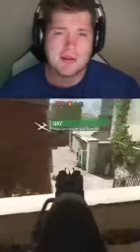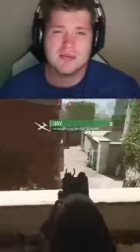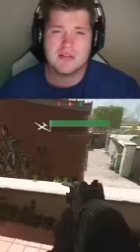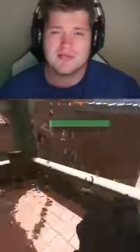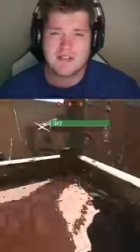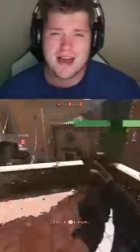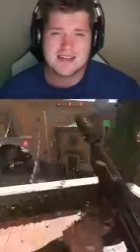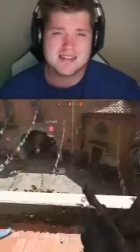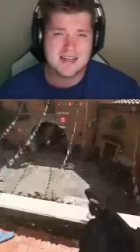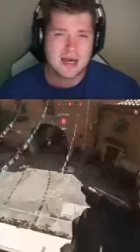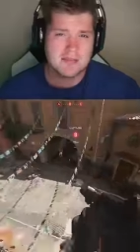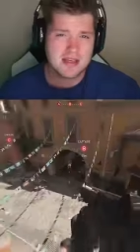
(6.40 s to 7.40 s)
with the fast
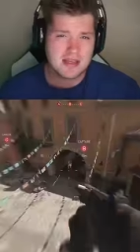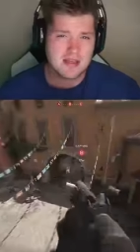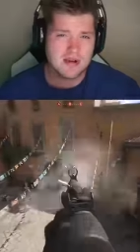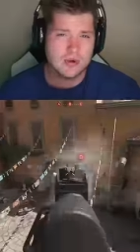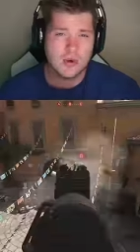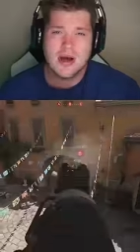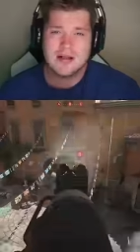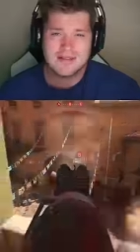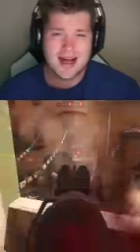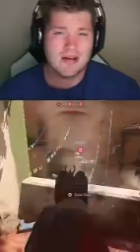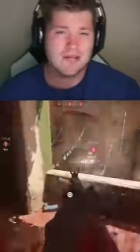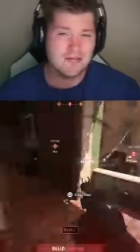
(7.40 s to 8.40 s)
time to kill,
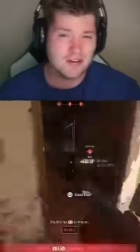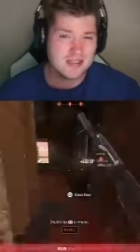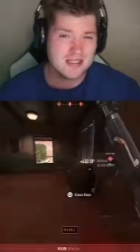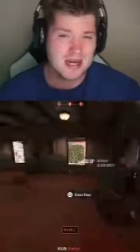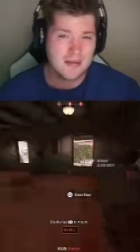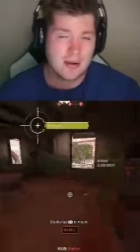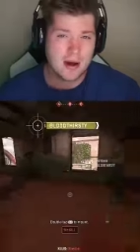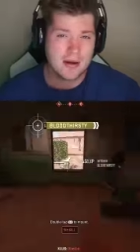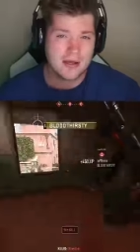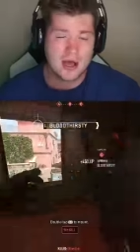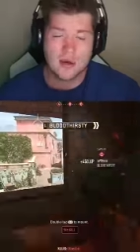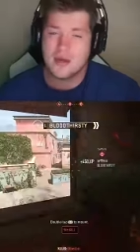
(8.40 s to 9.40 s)
loud footstep
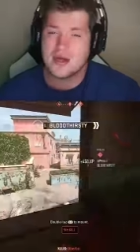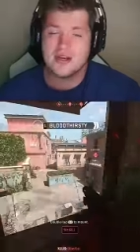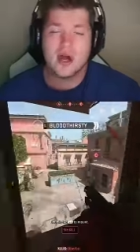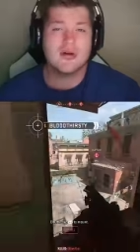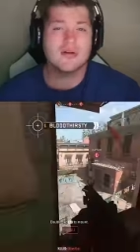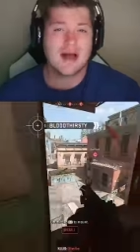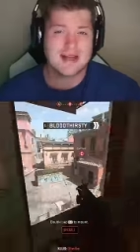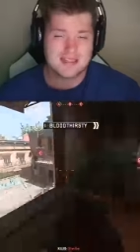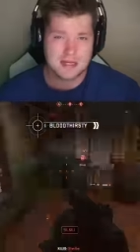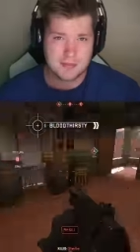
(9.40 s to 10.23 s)
audio, and no classic